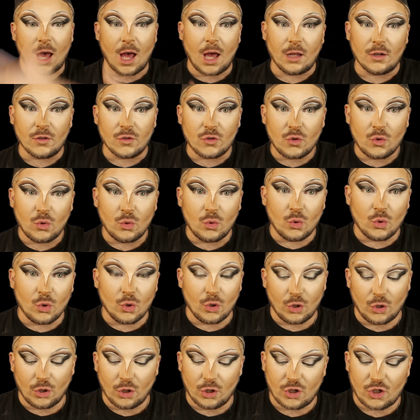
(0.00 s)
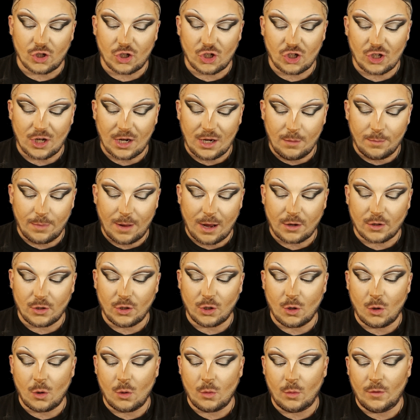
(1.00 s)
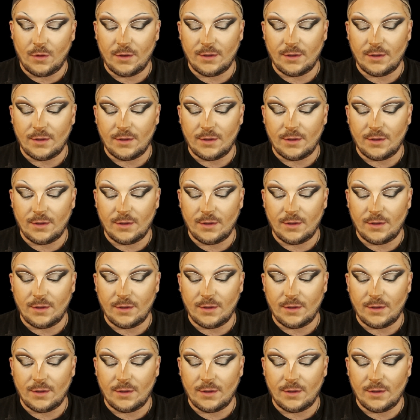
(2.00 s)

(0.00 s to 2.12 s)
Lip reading: contour shape, I'm going to go in